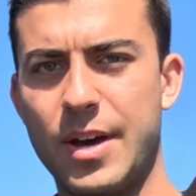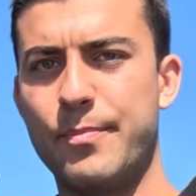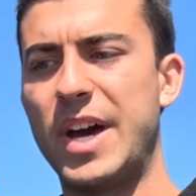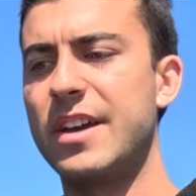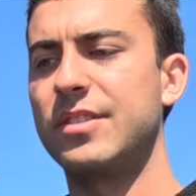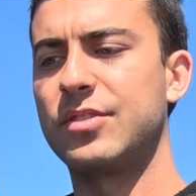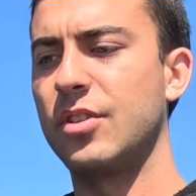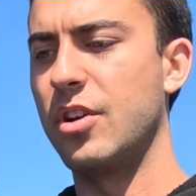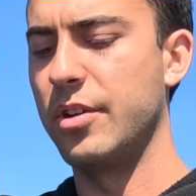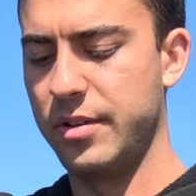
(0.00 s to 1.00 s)
bait,
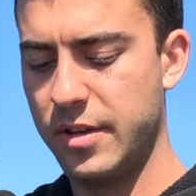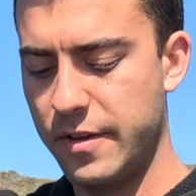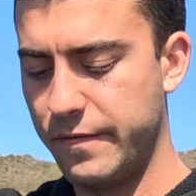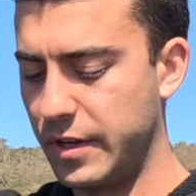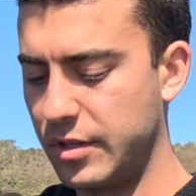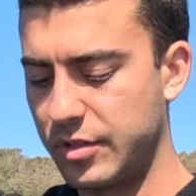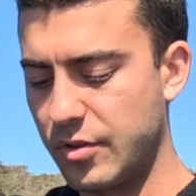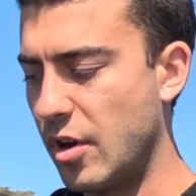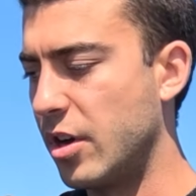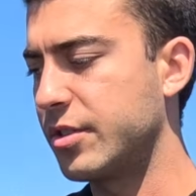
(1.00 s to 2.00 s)
so fingers
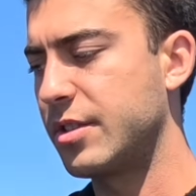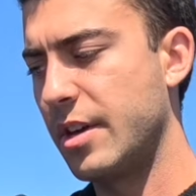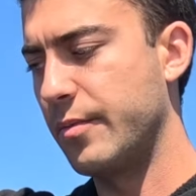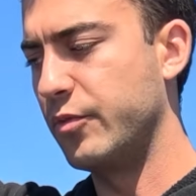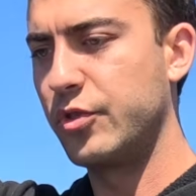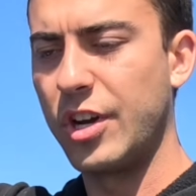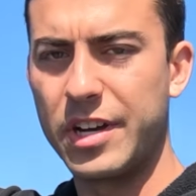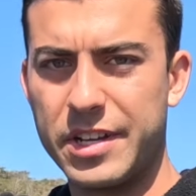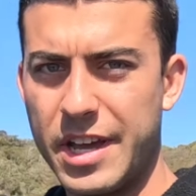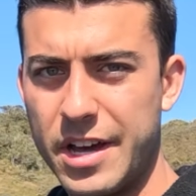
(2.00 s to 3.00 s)
crossed, and we'll chuck
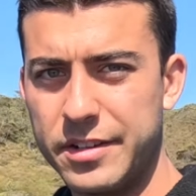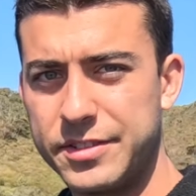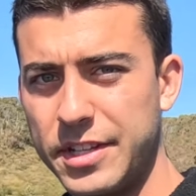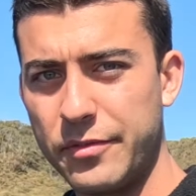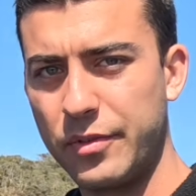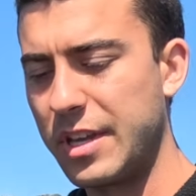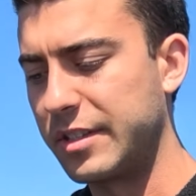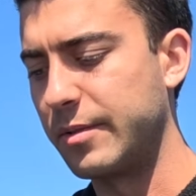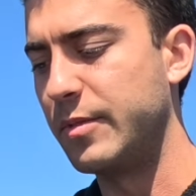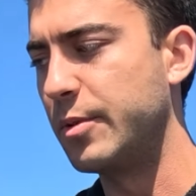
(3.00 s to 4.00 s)
it down and see if we get
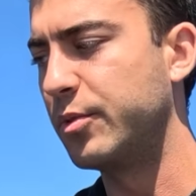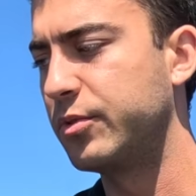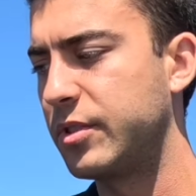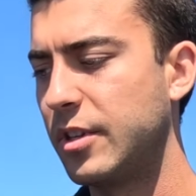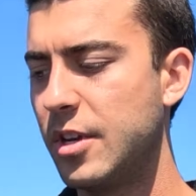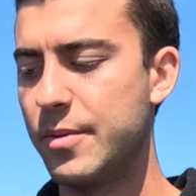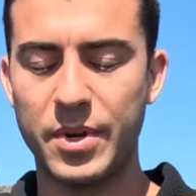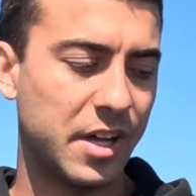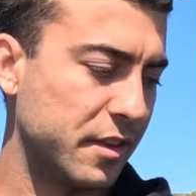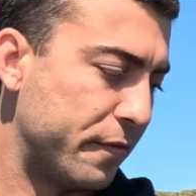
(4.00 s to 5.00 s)
some nibbles.
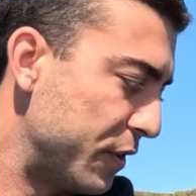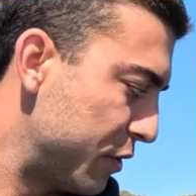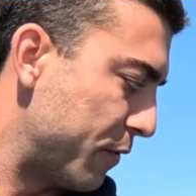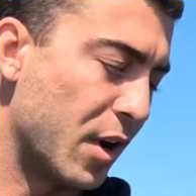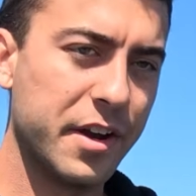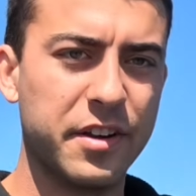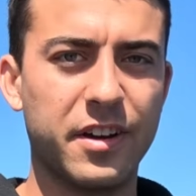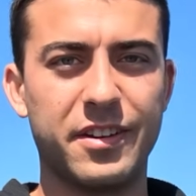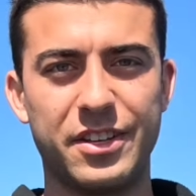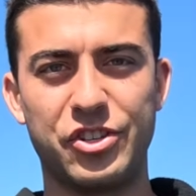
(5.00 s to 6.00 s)
But the fish
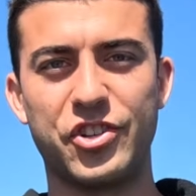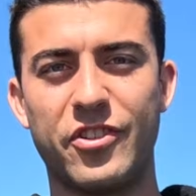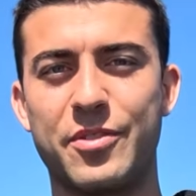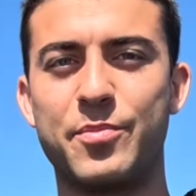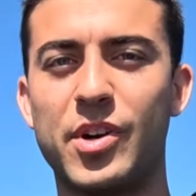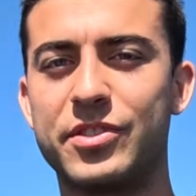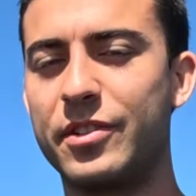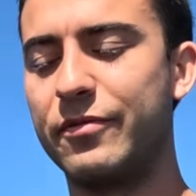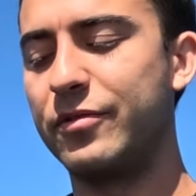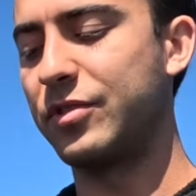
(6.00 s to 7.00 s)
finder is showing
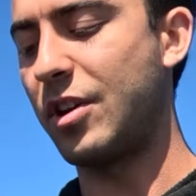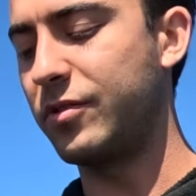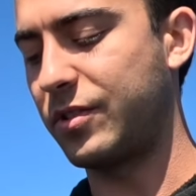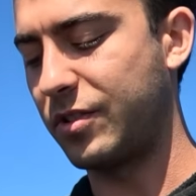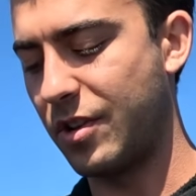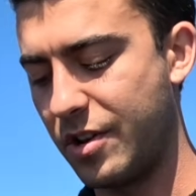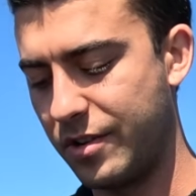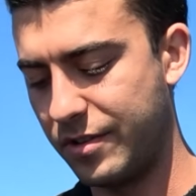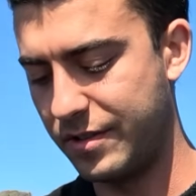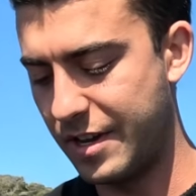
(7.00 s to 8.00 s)
positive results, so
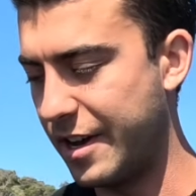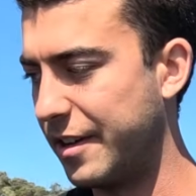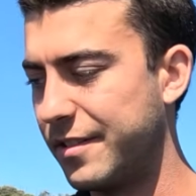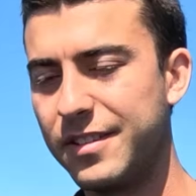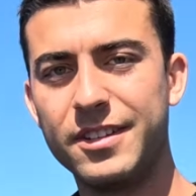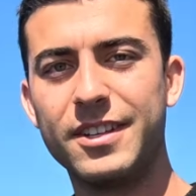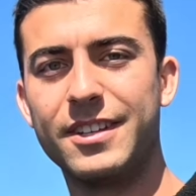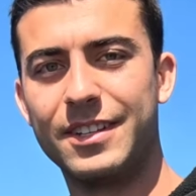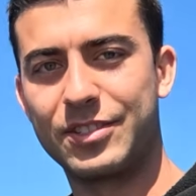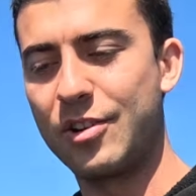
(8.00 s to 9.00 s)
yeah,
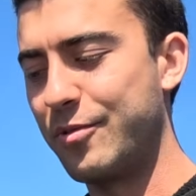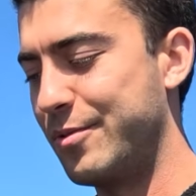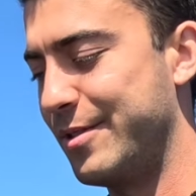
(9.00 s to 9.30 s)
let's go.